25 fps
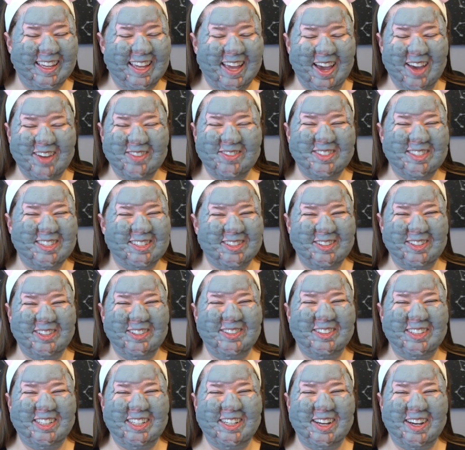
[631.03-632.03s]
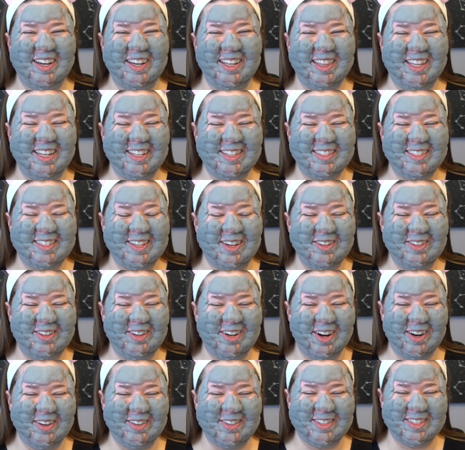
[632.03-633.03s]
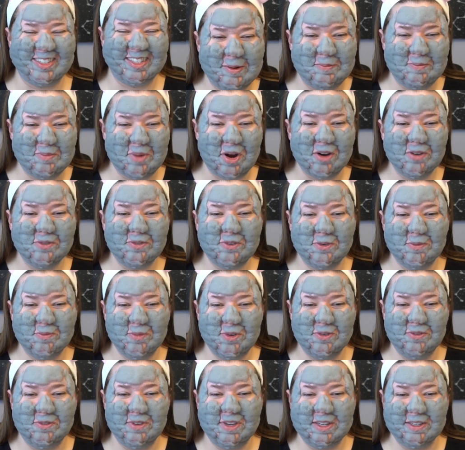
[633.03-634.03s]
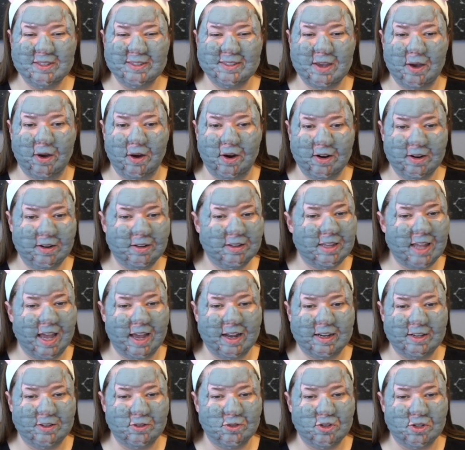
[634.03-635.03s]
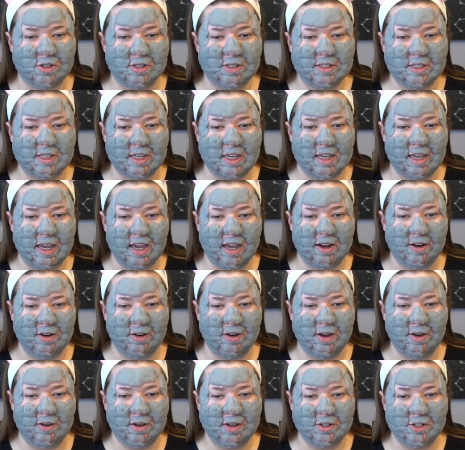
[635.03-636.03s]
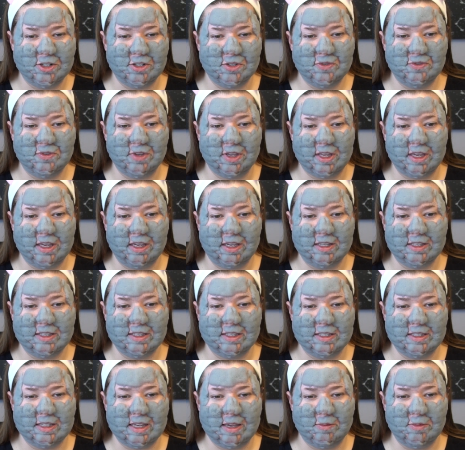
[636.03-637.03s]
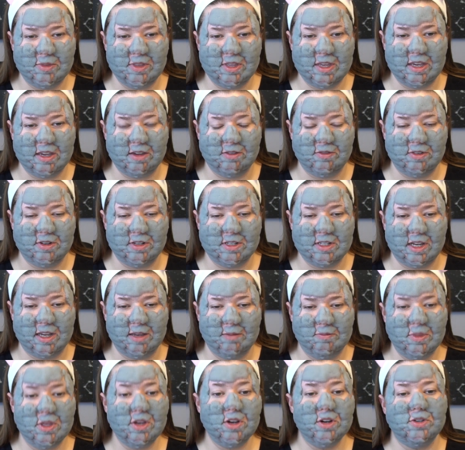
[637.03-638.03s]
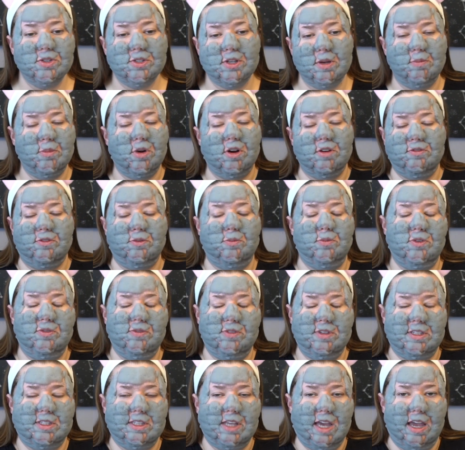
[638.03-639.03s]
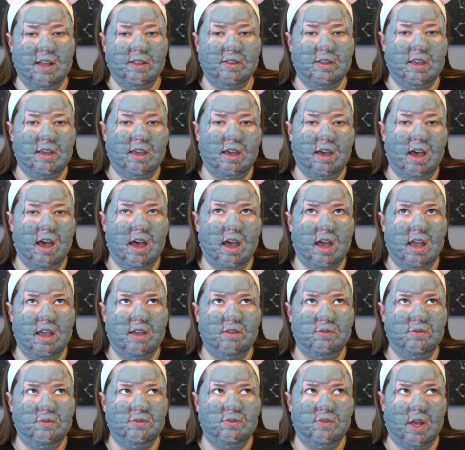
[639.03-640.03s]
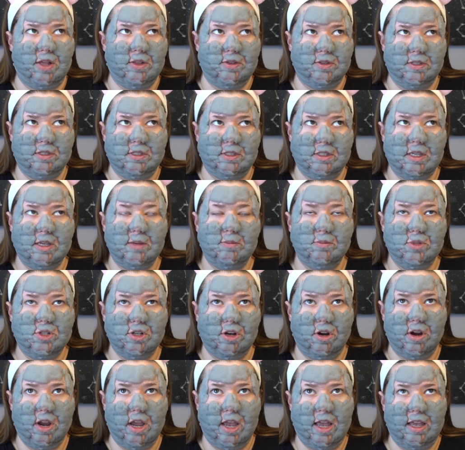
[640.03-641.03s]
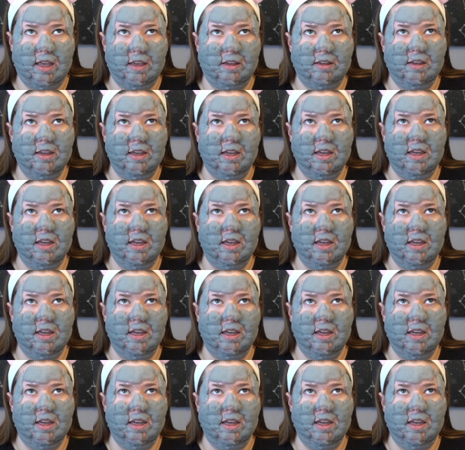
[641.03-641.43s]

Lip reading: Absolutely not. That's so gross. Marvel movies aren't that interesting. I don't know, I just feel like it's the same thing every time. There are some Marvel movies that, like, I fell asleep during,